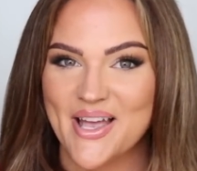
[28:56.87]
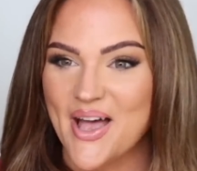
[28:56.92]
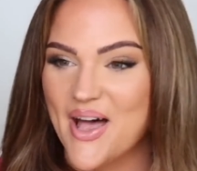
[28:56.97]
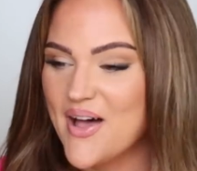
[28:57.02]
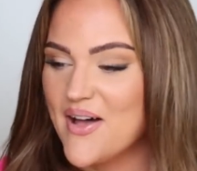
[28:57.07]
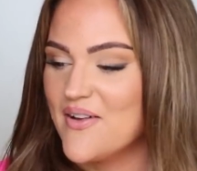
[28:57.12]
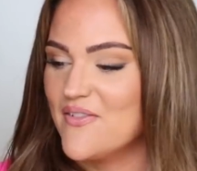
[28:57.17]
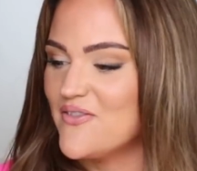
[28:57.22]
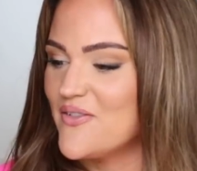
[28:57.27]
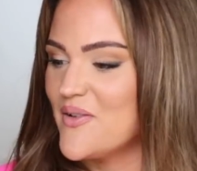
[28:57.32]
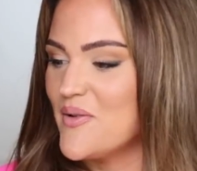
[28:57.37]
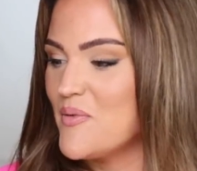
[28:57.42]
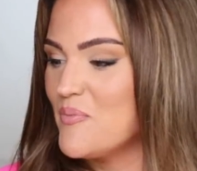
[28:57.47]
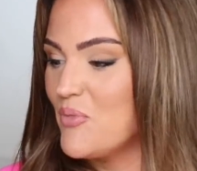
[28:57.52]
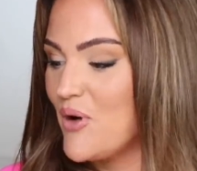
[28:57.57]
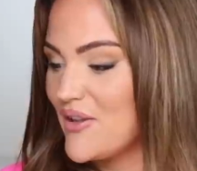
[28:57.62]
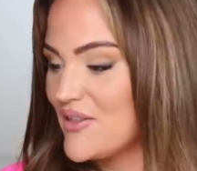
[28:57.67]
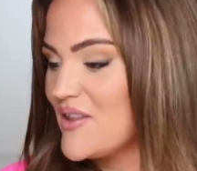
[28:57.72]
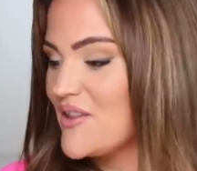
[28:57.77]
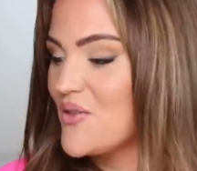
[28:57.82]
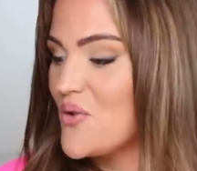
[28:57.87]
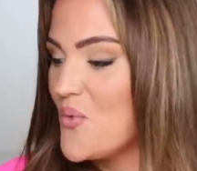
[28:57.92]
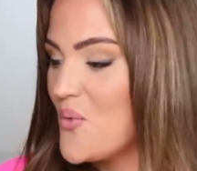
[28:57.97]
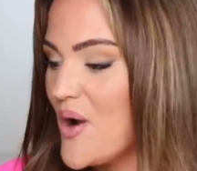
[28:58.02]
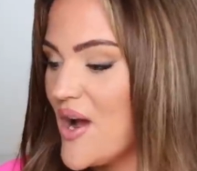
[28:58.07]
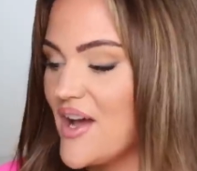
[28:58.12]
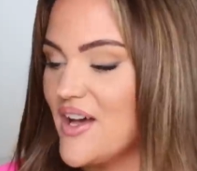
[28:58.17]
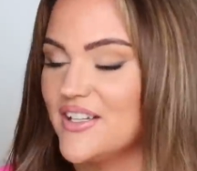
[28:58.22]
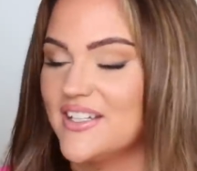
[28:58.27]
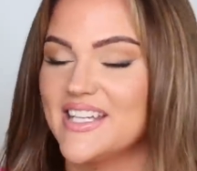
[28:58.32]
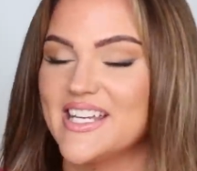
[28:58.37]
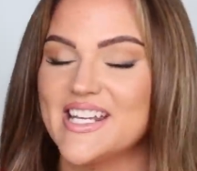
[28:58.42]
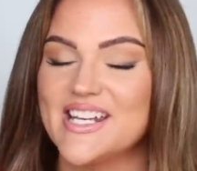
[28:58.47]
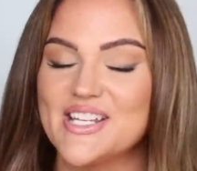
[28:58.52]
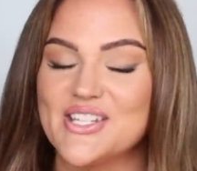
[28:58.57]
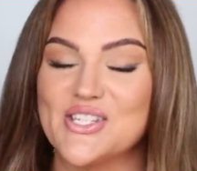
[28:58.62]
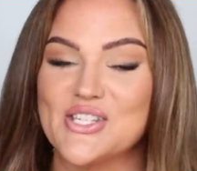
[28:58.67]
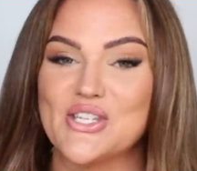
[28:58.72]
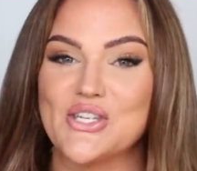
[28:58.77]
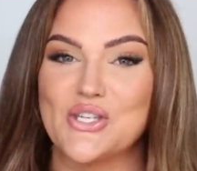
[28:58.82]
of Breath of the Wild. It
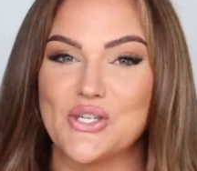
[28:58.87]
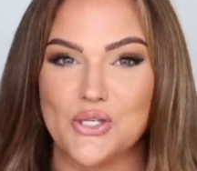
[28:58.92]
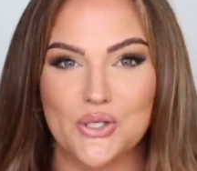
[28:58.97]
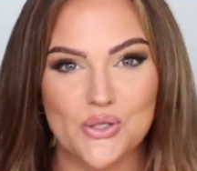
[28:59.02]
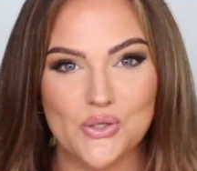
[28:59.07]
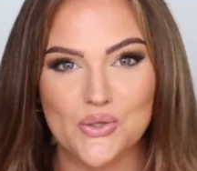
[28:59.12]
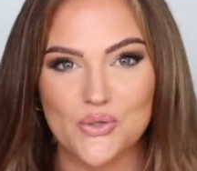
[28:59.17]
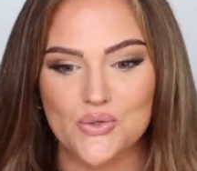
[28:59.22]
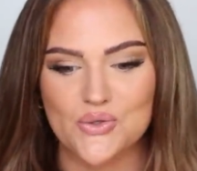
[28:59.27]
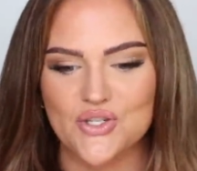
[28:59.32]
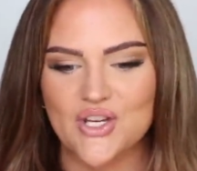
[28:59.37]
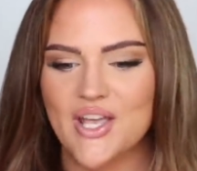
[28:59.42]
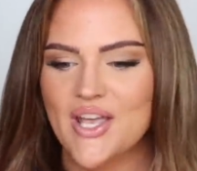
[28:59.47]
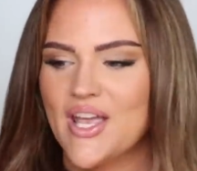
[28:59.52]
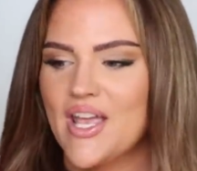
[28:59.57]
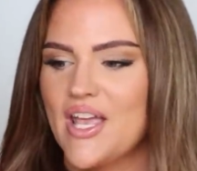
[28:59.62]
is huge.